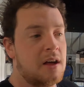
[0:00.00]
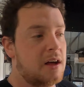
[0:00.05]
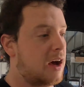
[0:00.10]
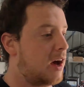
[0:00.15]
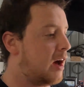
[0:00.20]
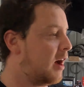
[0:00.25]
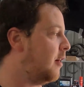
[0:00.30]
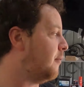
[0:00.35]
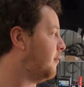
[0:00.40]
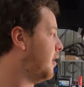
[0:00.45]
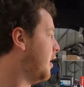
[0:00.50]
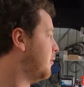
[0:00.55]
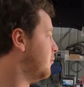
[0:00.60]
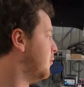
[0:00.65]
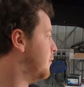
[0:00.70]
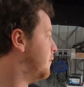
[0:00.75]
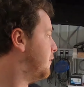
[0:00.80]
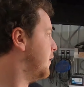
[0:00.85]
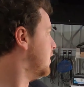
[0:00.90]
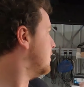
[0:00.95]
And
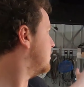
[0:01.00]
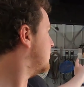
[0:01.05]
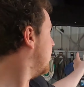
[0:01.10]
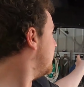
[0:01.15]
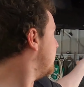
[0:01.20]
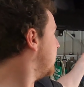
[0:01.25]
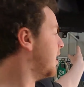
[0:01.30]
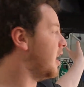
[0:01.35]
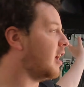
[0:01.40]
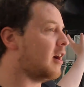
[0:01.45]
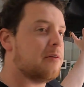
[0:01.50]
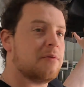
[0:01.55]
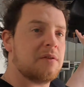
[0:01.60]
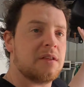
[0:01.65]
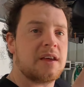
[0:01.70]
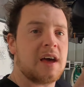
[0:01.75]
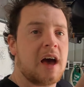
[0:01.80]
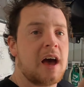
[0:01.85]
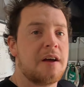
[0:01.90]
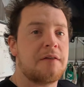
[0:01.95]
we'll figure something out with
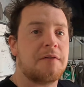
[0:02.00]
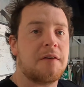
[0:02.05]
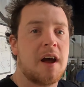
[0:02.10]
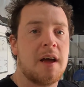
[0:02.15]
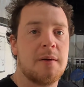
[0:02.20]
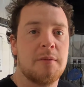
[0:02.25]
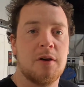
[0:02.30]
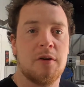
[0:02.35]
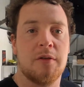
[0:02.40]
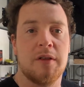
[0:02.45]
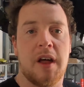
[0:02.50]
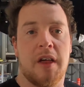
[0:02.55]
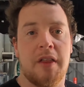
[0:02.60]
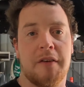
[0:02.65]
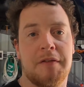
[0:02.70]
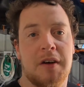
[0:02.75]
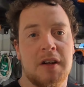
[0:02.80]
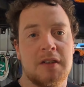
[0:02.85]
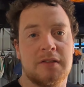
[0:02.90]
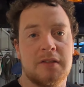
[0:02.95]
the K-frame and all the
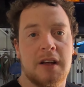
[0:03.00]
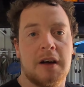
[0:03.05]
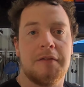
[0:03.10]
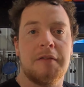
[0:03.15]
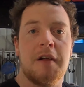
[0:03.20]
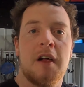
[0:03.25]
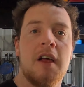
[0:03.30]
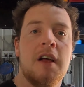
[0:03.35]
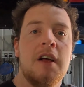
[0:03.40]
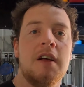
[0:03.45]
other fun stuff.